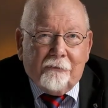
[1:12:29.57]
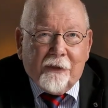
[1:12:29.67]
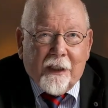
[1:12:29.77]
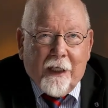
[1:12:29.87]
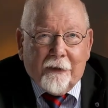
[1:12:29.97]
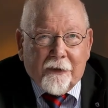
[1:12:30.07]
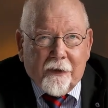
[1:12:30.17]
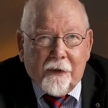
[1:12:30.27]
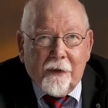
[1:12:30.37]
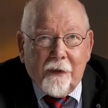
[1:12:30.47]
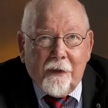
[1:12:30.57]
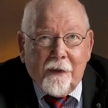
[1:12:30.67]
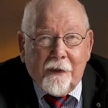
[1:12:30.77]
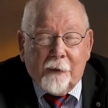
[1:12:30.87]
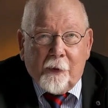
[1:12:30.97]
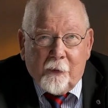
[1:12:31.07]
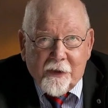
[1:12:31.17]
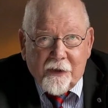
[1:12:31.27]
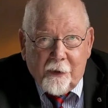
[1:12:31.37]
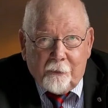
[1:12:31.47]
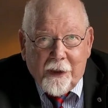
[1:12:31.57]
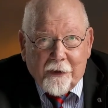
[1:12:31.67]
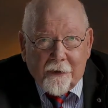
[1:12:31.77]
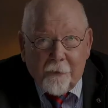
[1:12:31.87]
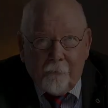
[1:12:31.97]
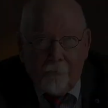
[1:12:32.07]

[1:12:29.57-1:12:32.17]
of the character that we want to depict.